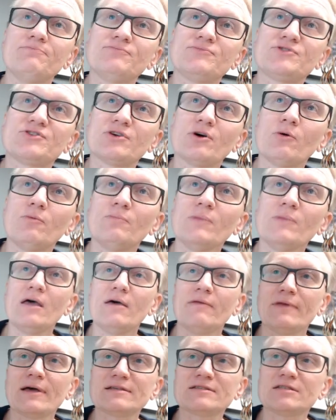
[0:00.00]
So
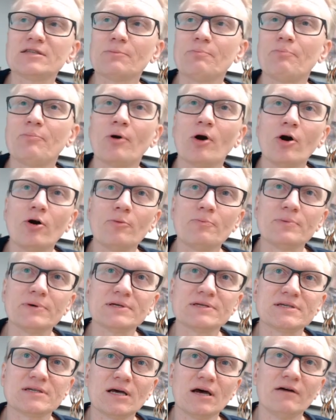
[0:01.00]
that's the
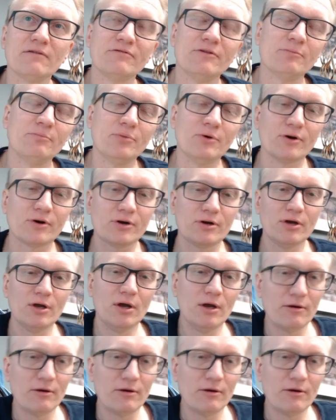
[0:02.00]
purpose of the book